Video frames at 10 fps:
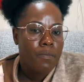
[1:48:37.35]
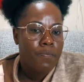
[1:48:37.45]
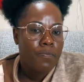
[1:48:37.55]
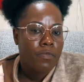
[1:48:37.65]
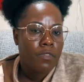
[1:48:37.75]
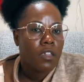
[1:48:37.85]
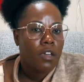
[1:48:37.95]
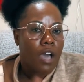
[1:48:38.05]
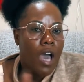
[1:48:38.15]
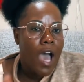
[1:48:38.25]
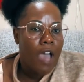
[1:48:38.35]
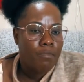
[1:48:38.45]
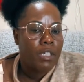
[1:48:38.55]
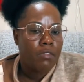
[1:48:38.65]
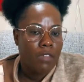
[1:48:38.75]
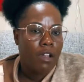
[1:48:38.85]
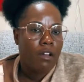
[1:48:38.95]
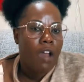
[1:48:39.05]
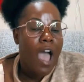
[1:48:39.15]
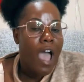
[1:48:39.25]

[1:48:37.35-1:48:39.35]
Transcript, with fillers: Yes. I've been there.